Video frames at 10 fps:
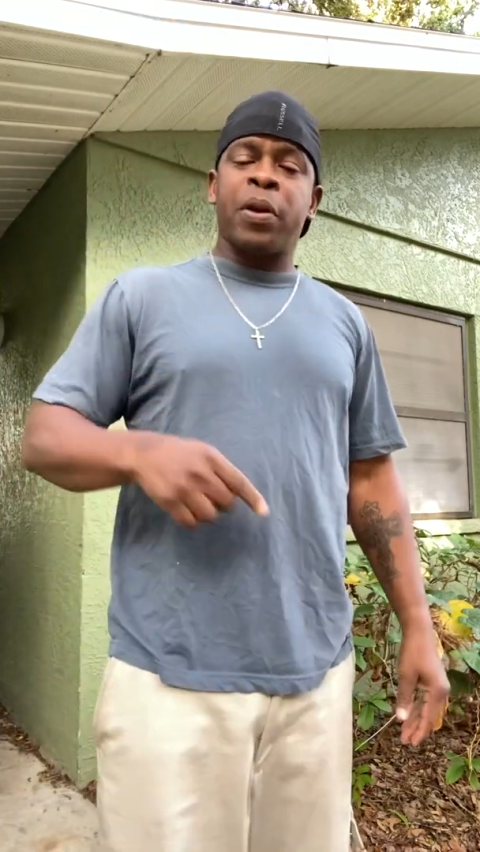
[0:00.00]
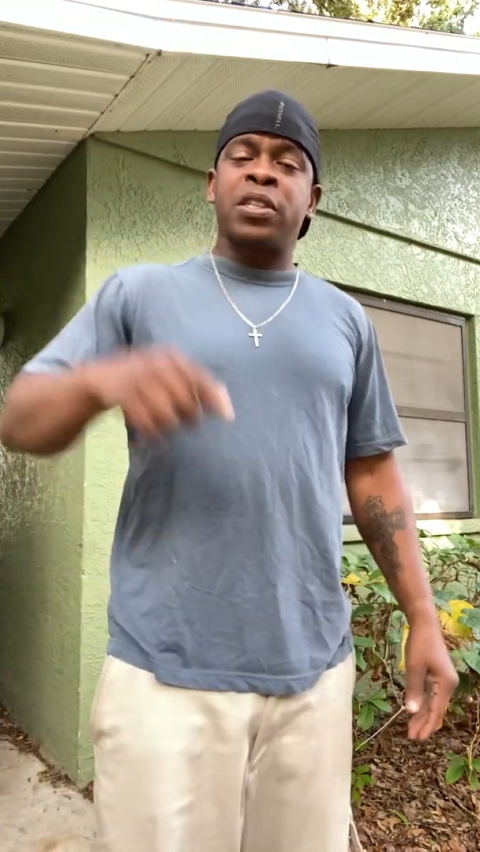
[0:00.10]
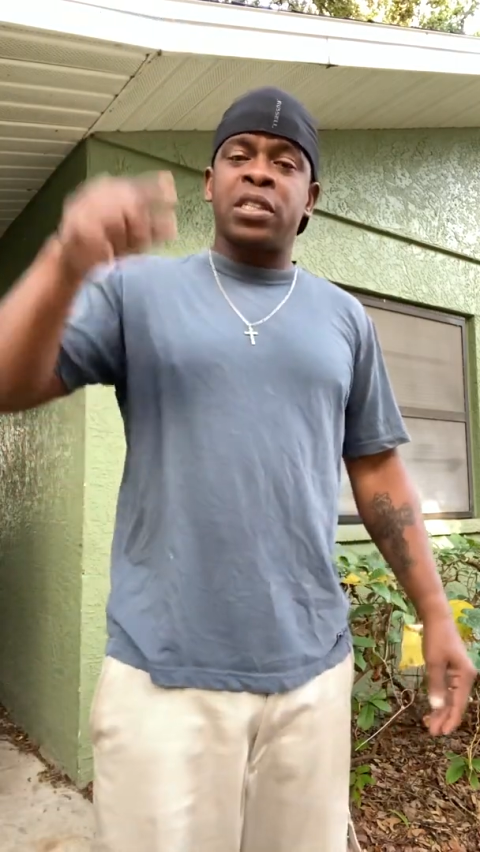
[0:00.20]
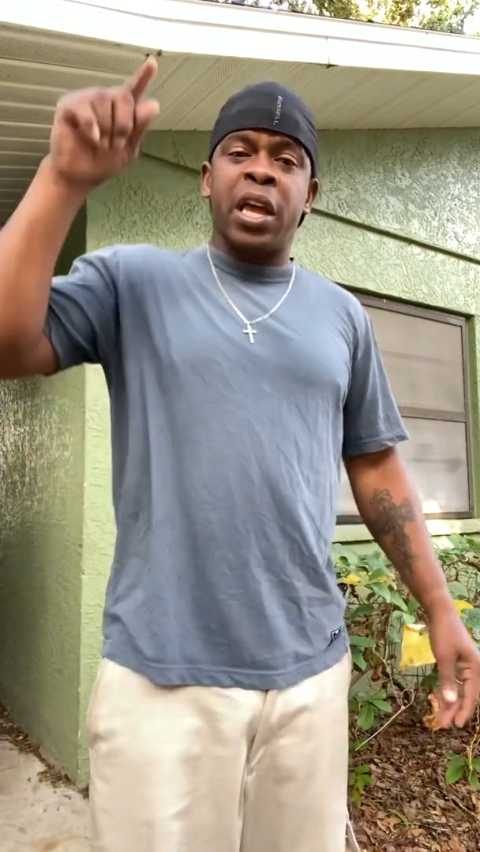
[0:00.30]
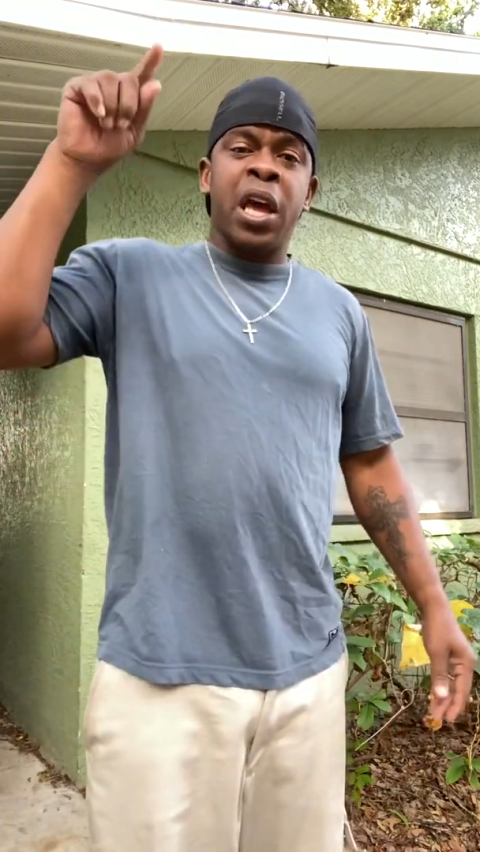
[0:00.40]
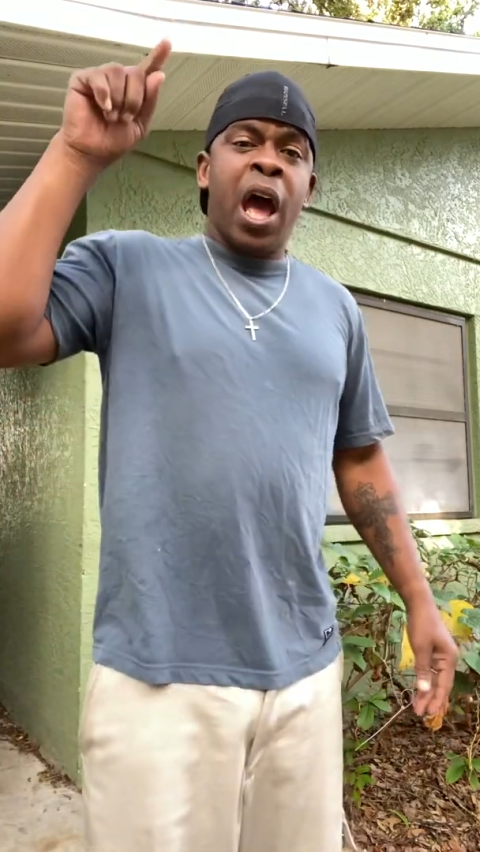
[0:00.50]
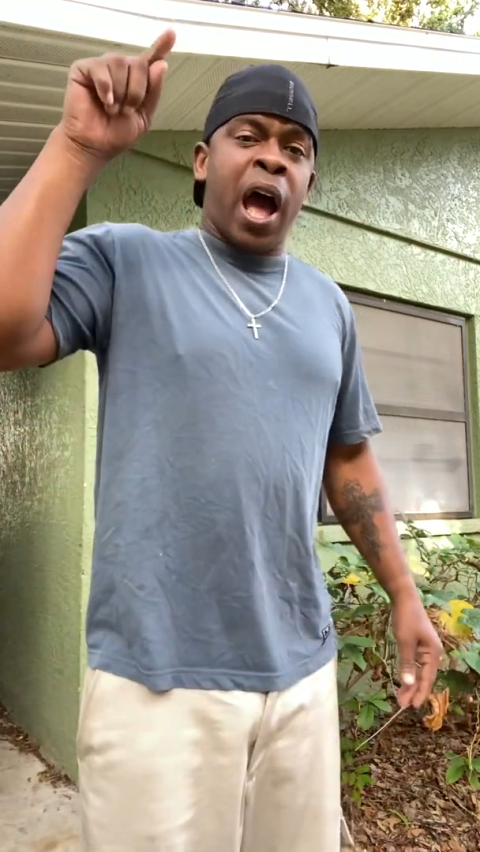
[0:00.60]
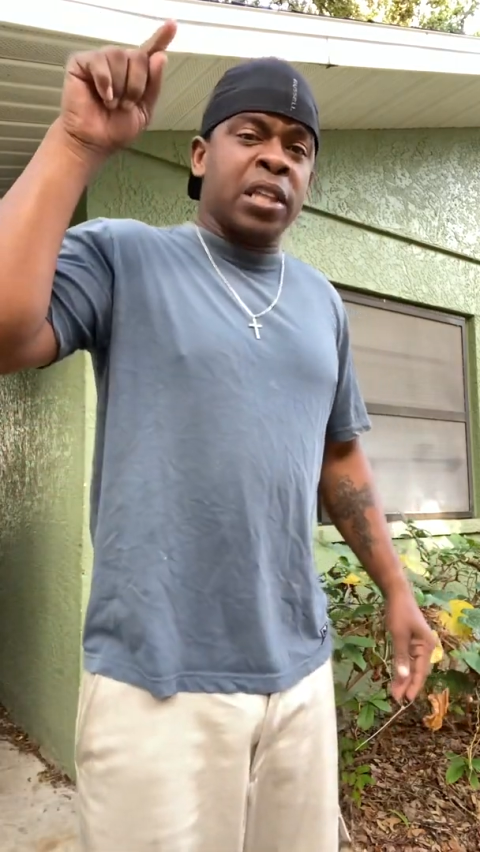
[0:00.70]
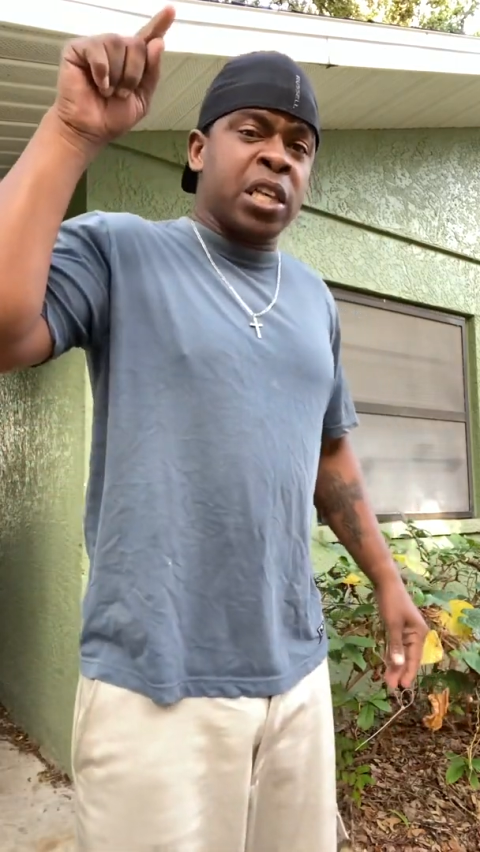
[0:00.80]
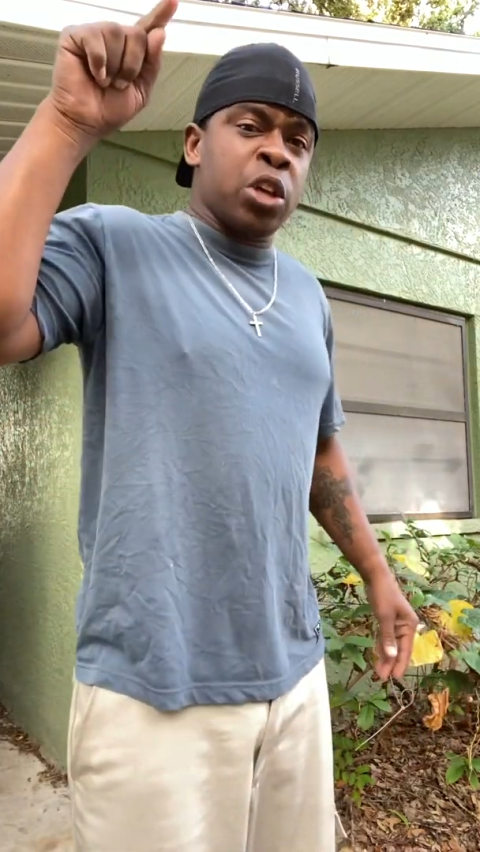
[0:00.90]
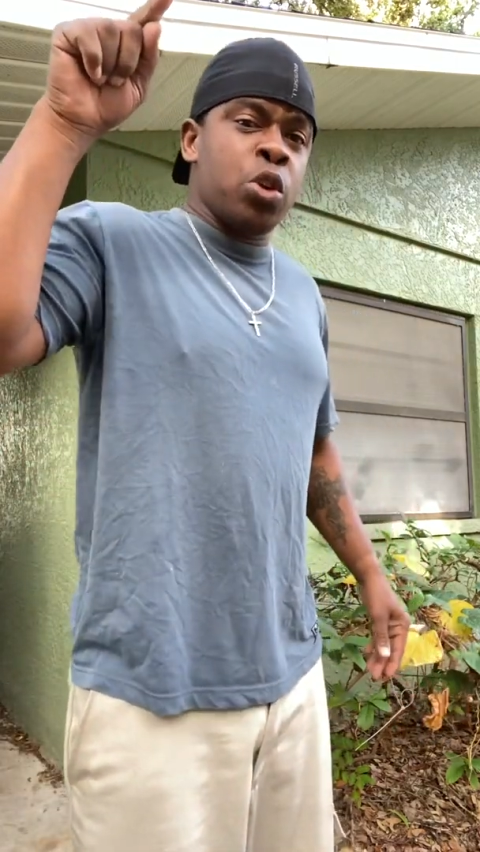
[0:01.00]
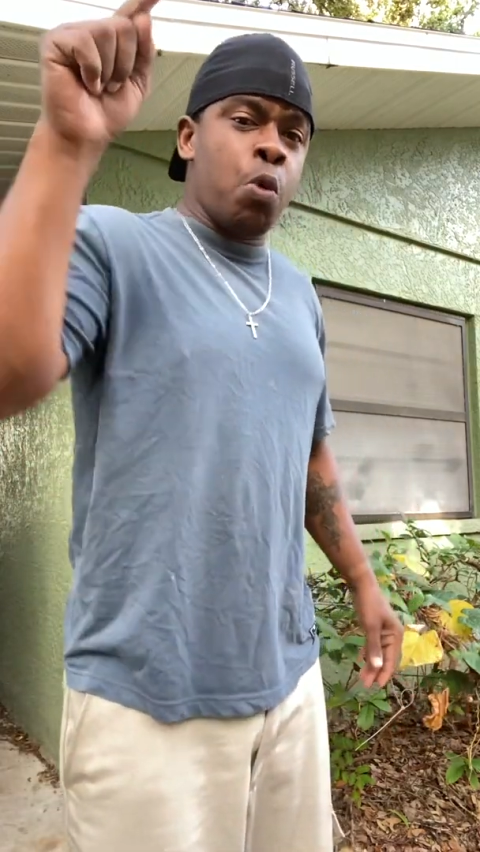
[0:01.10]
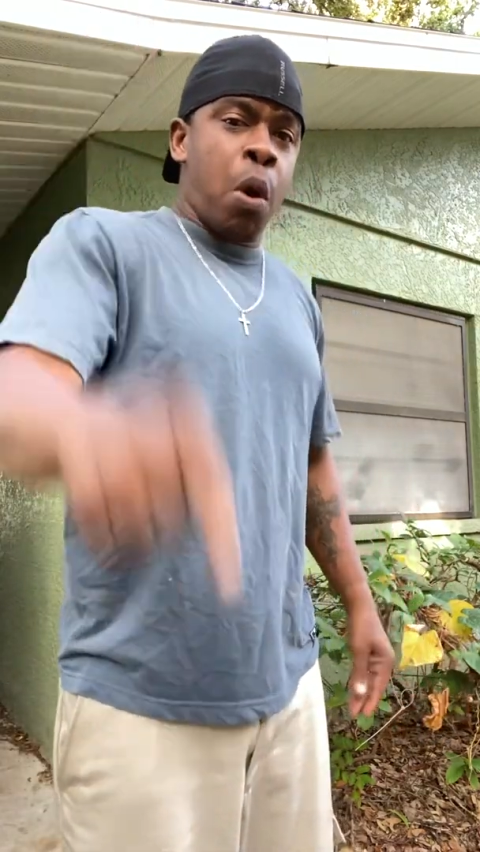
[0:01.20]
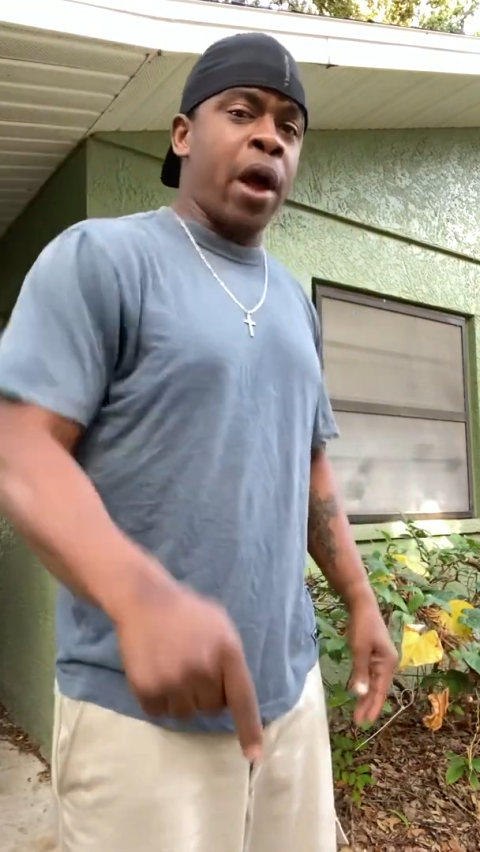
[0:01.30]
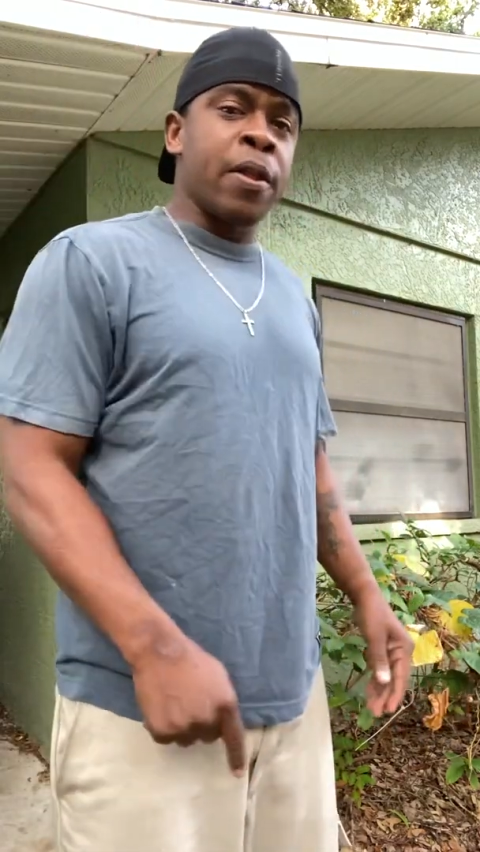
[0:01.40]
She say, "I tell you
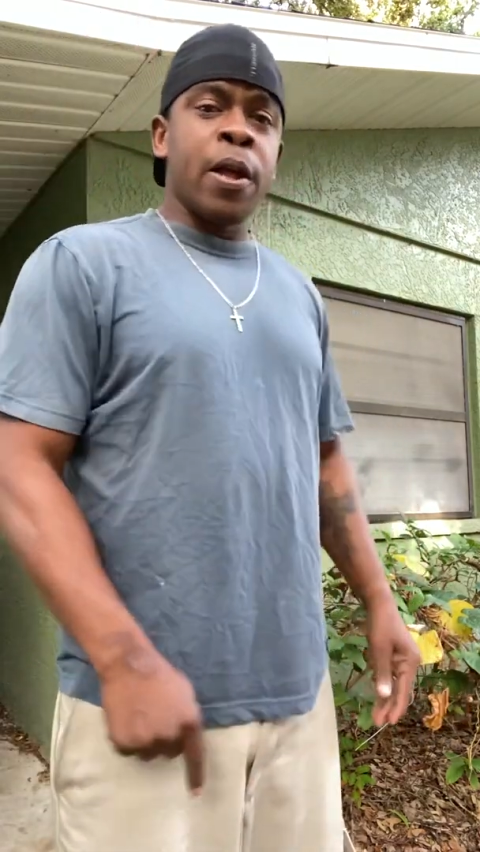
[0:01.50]
what,